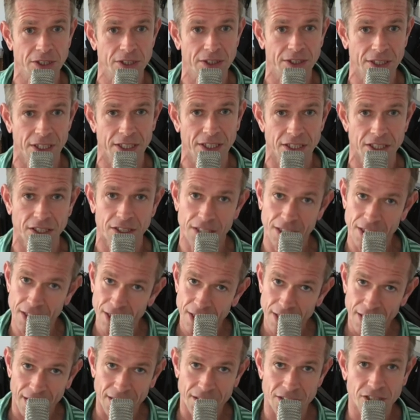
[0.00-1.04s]

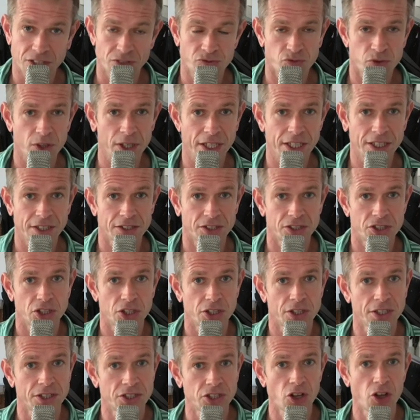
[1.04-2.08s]
you're really
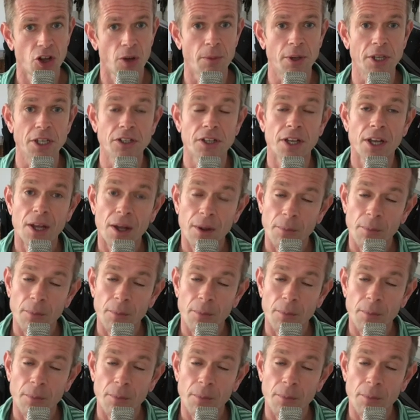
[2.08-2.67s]
determined.